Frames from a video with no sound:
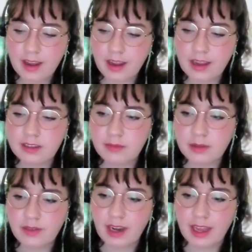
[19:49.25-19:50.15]
can
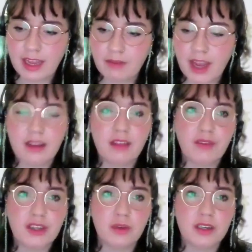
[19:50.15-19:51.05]
sometimes feel like if they are the
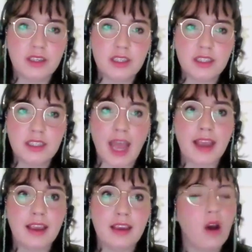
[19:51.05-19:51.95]
first one to say,